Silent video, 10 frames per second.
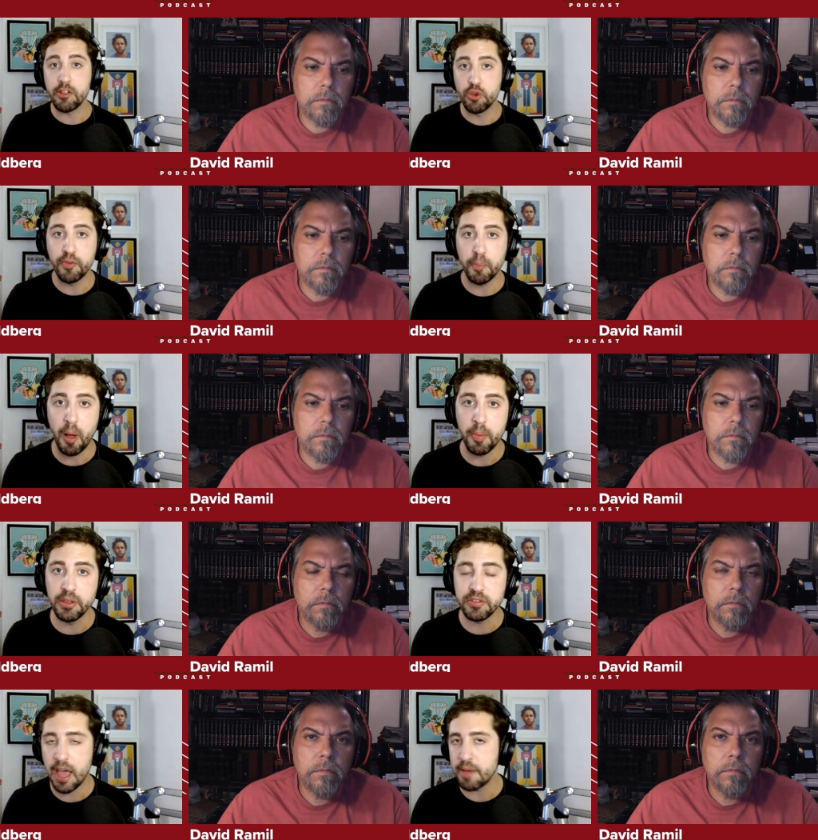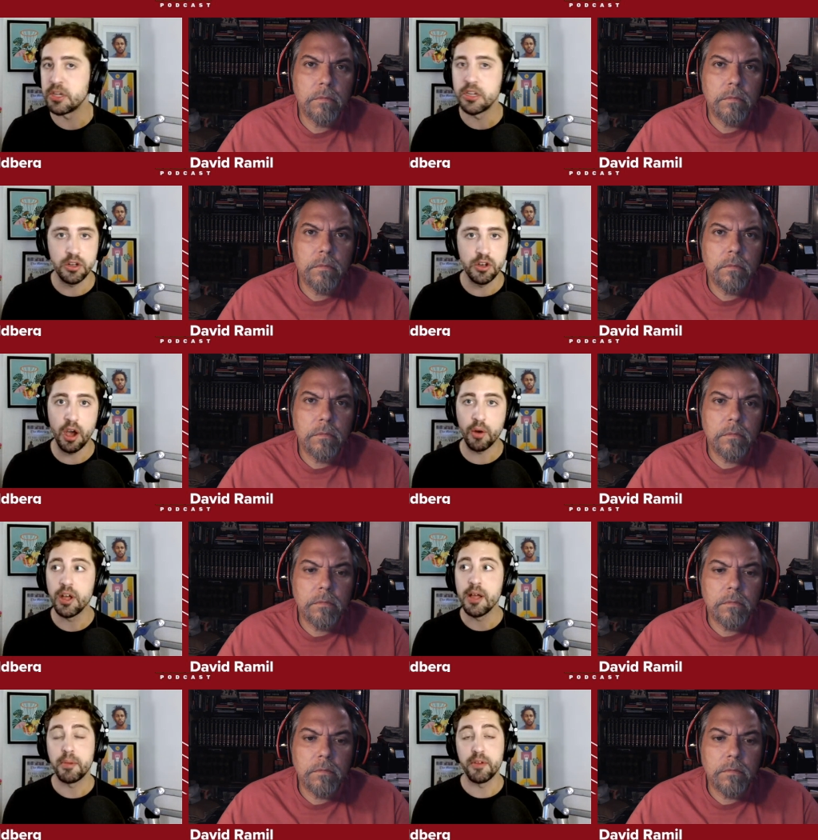Speaker 1: I do it for Paul Millsap? No,
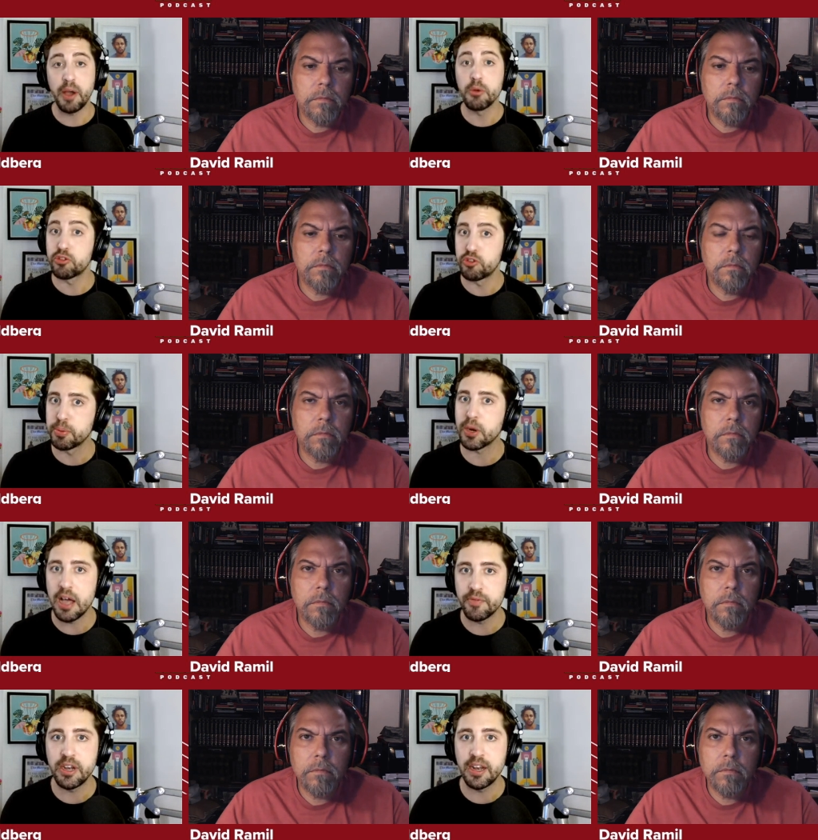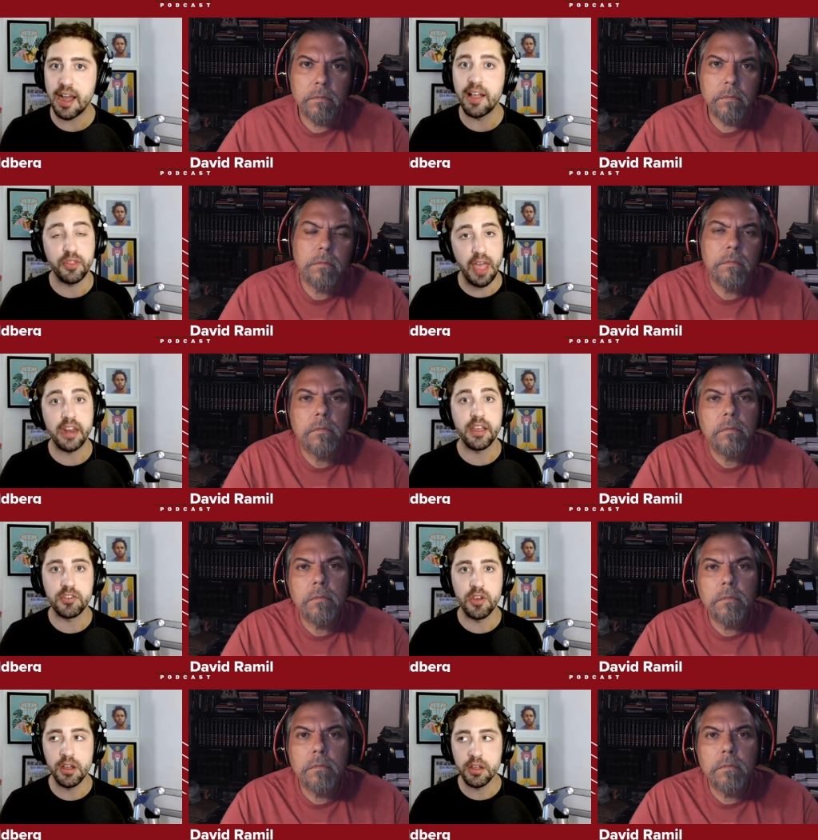but if I was super confident in a guy like Thaddeus
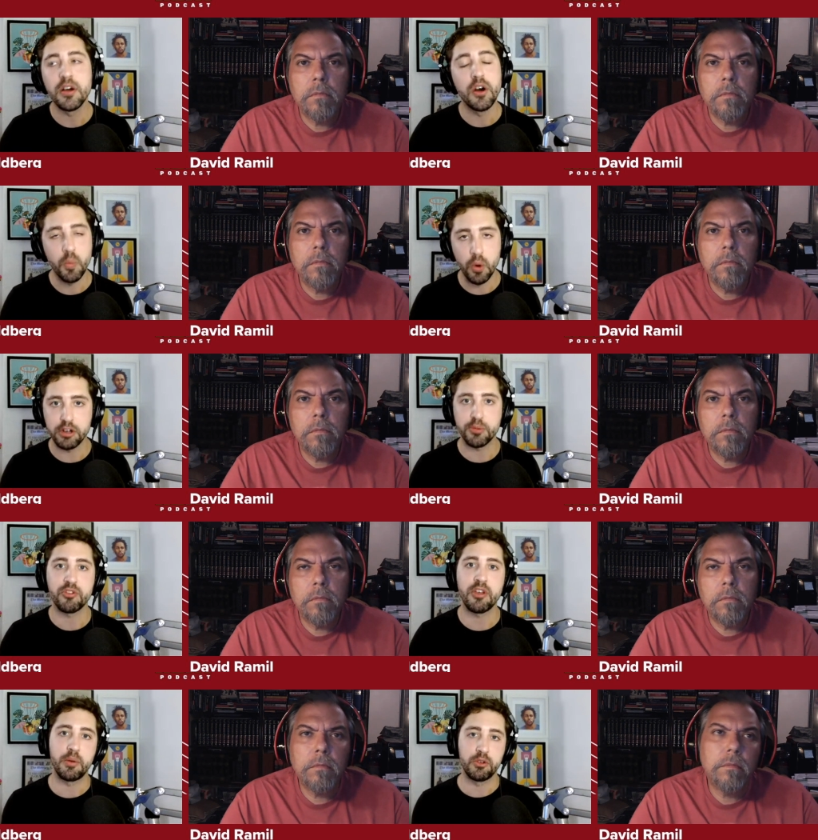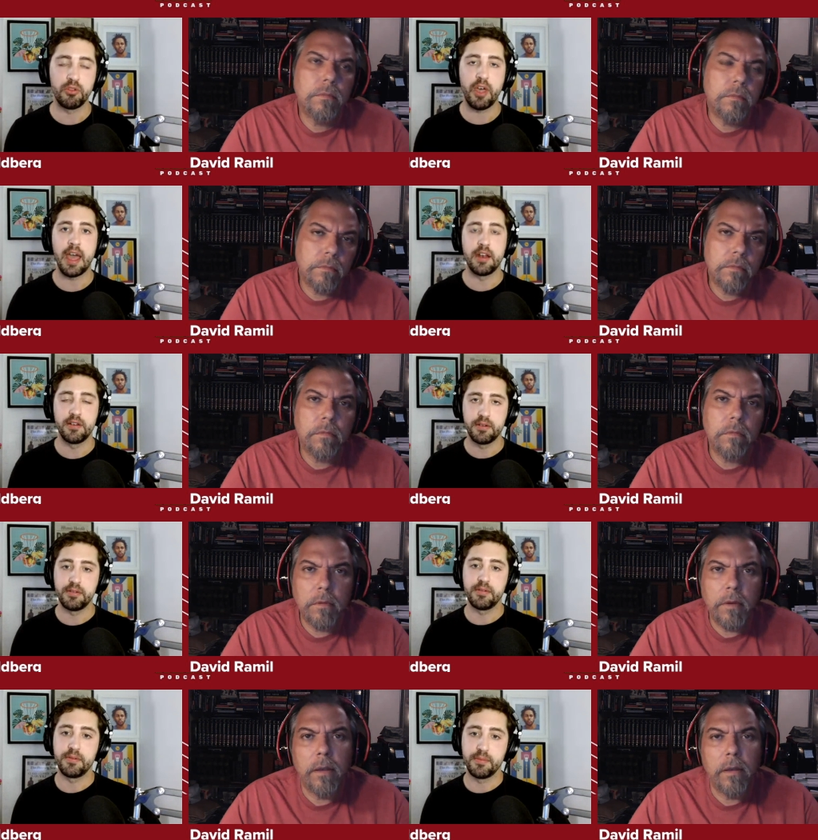Young, 100 percent I would do that.
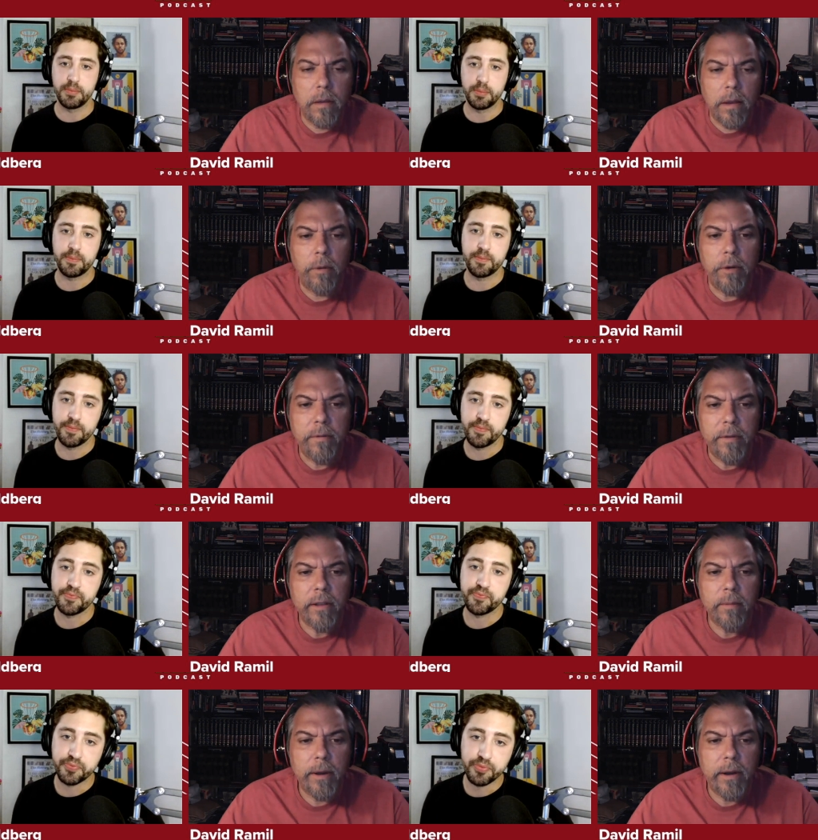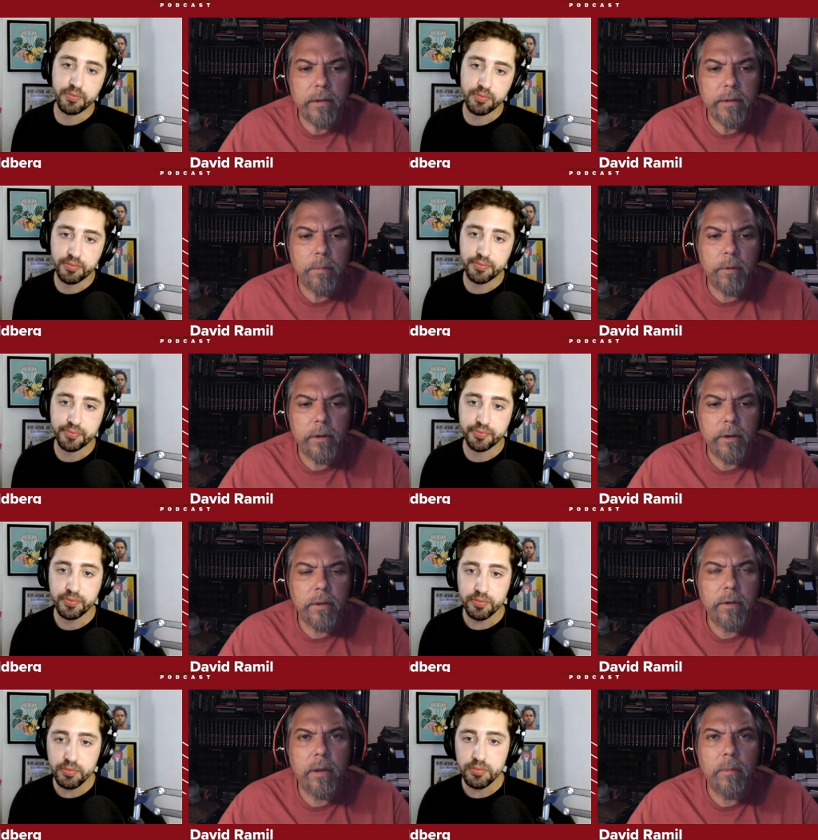
Speaker 2: Yeah, I wonder if he gets bought out at this point,
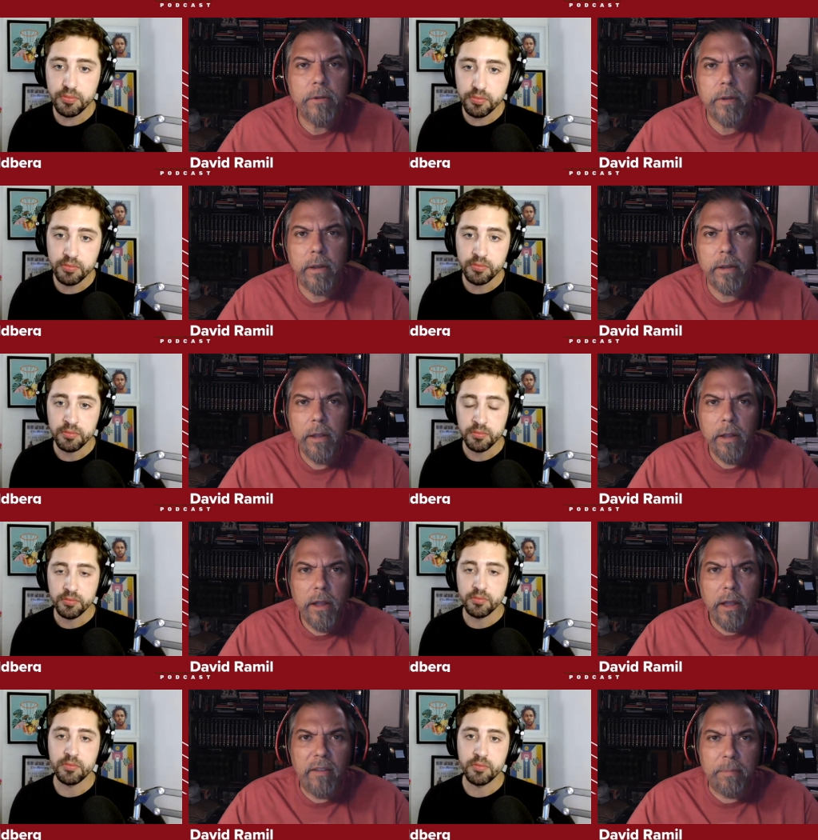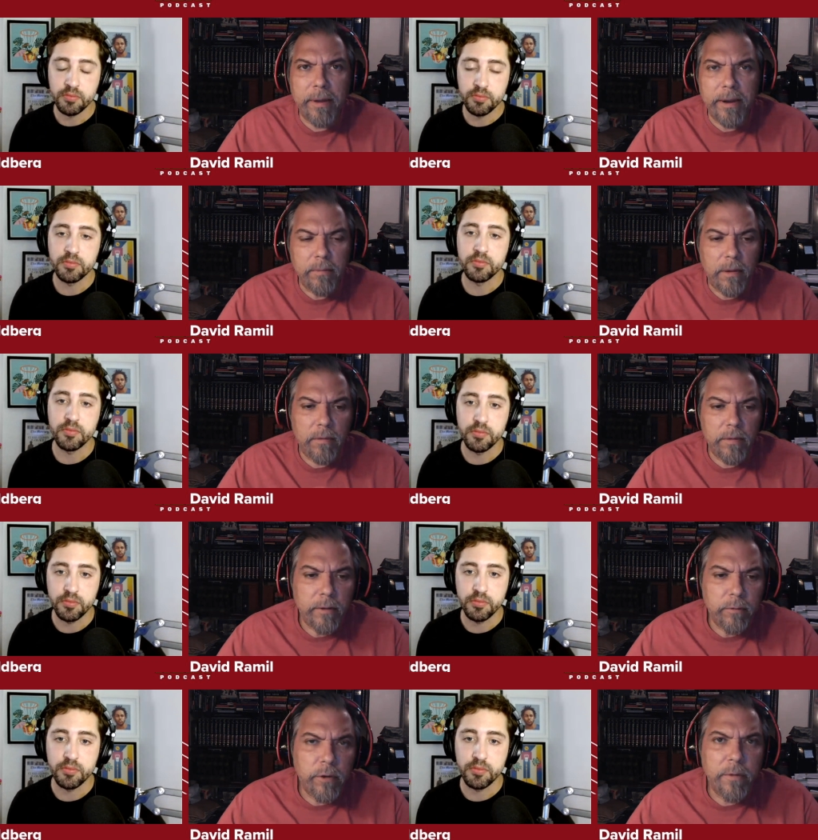considering how much they have played him of
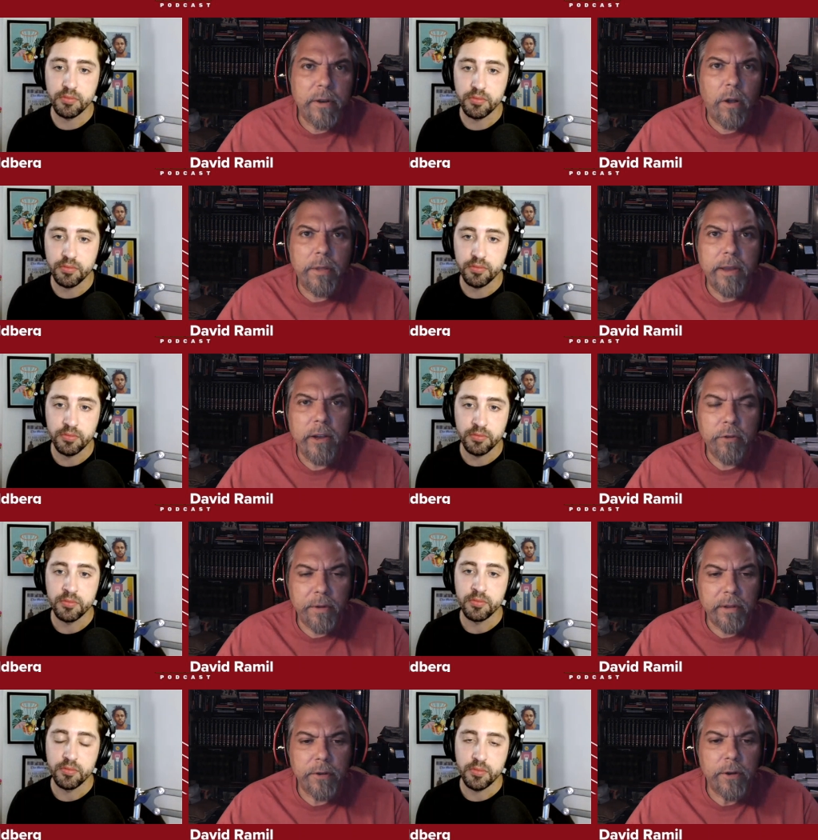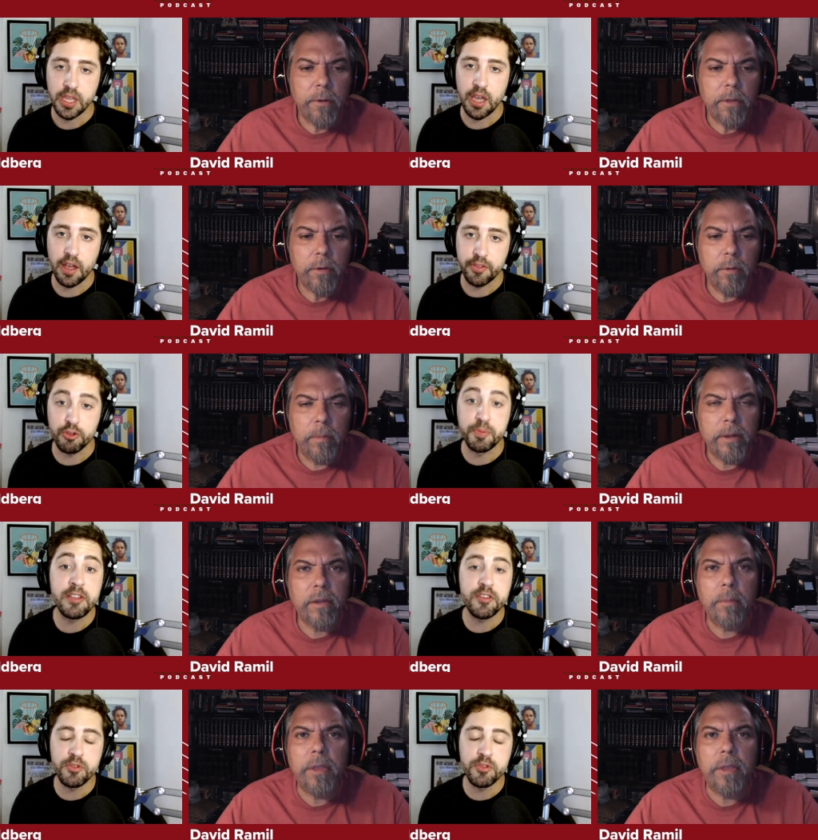late, given all the injuries that they're going yeah, through. There's but been some, some